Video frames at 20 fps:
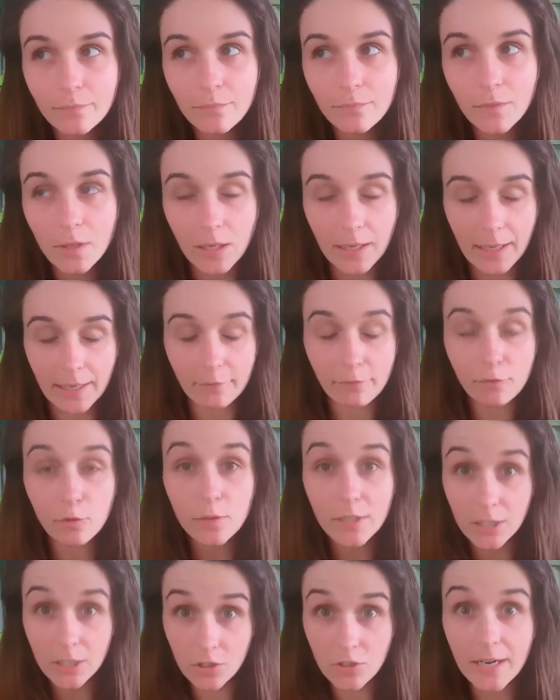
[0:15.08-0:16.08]
like
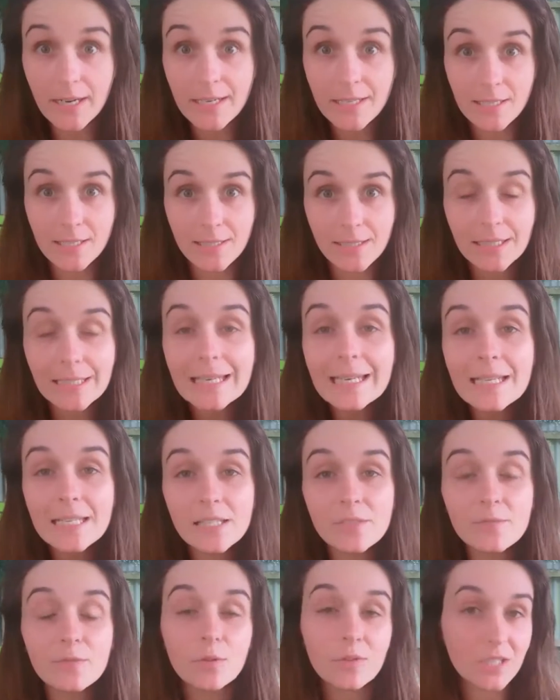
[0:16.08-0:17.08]
40 strangers, at
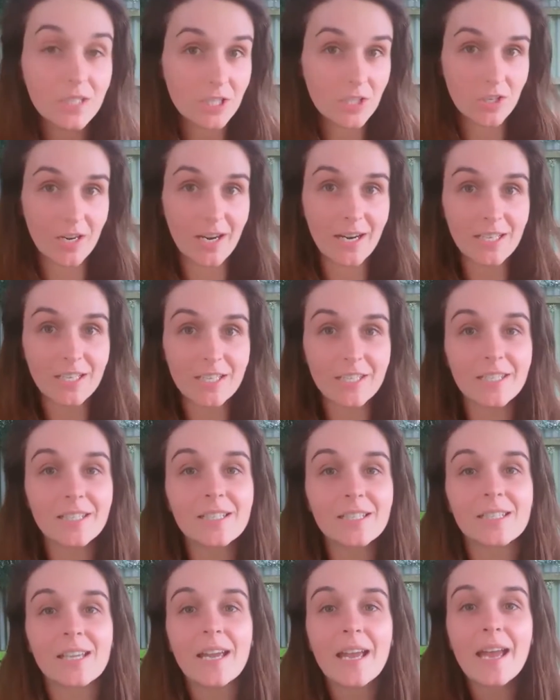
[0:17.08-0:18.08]
least 40
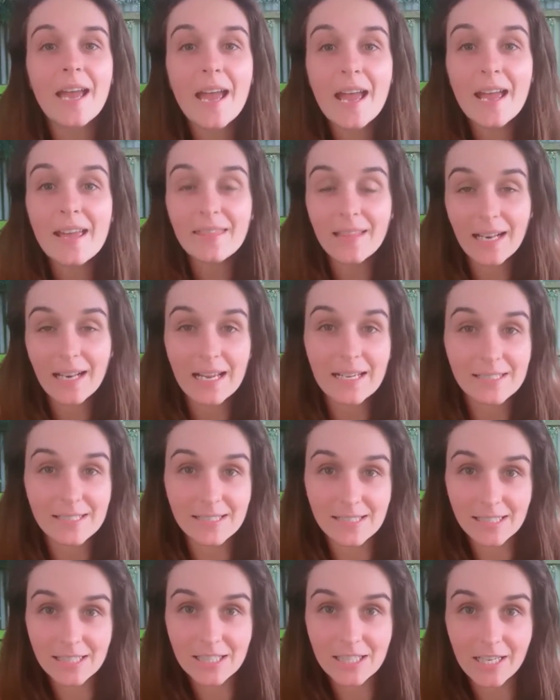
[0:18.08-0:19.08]
strangers in the last
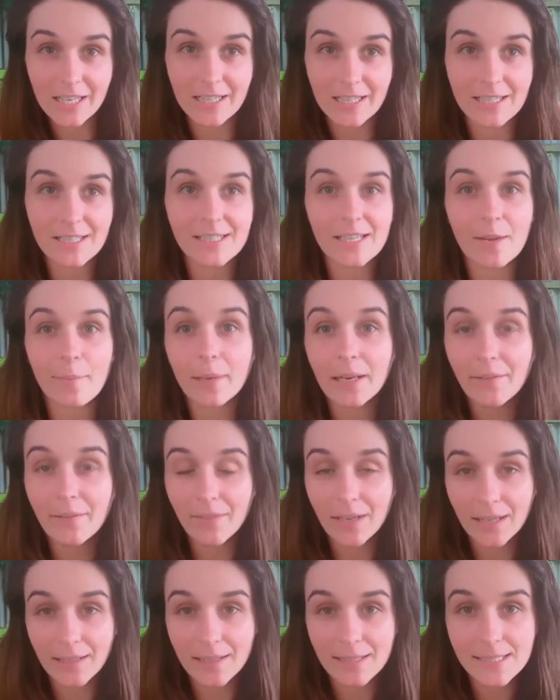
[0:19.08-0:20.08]
6 years. I've been
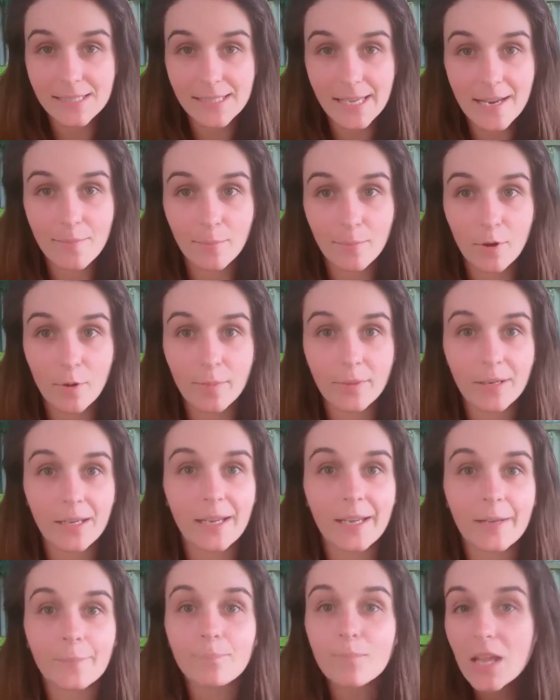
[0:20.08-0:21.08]
living in the same
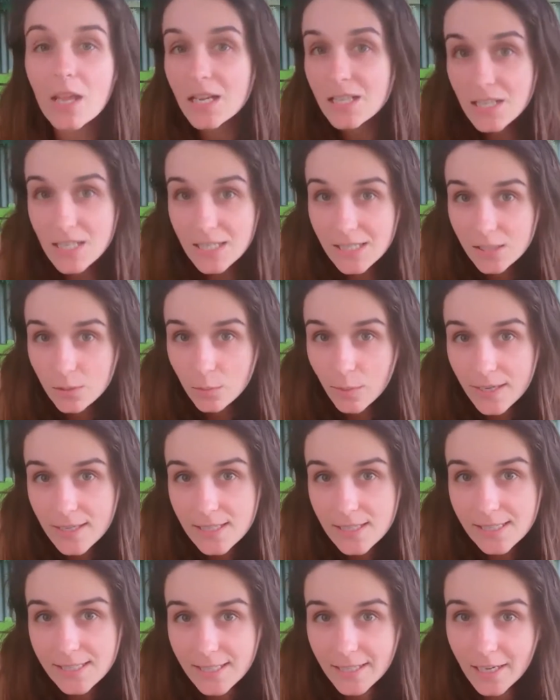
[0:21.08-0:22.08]
property, just the way
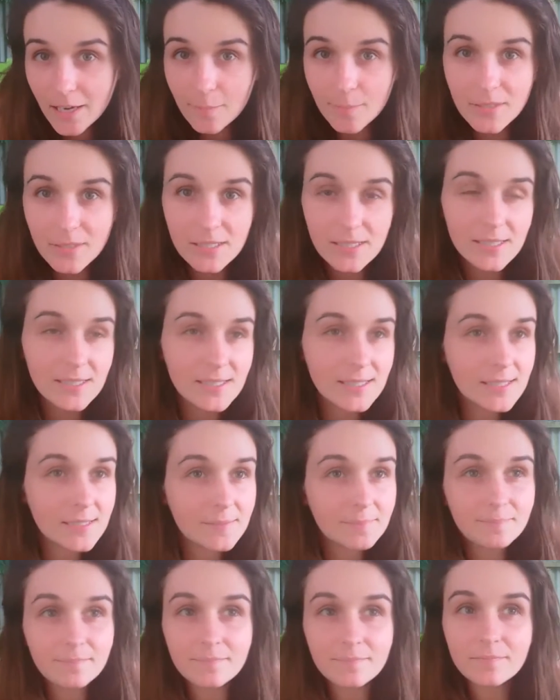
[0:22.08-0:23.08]
the setup is,
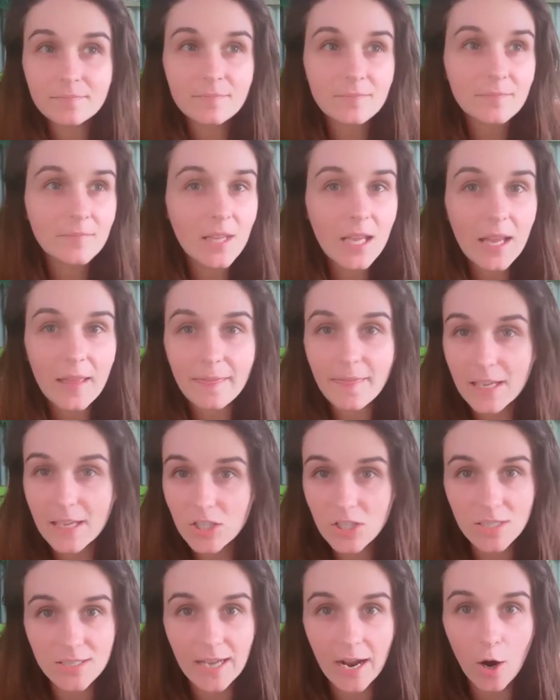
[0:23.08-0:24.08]

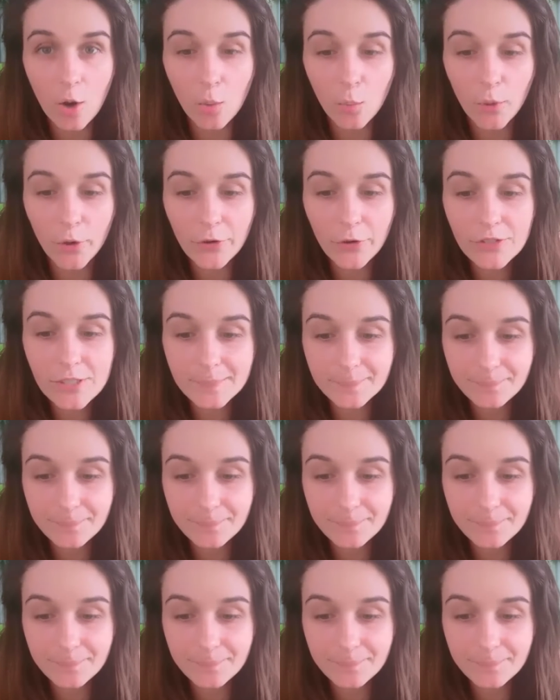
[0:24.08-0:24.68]
that's just how it works.